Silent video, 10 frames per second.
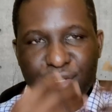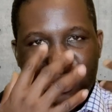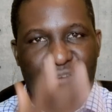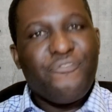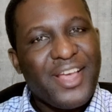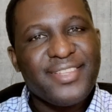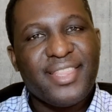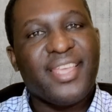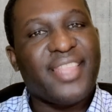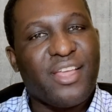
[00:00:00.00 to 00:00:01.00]
So the first
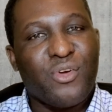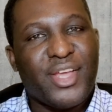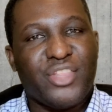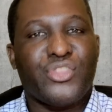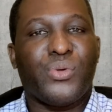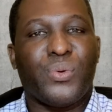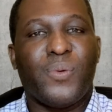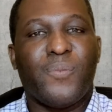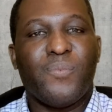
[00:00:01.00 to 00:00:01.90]
thing that you can do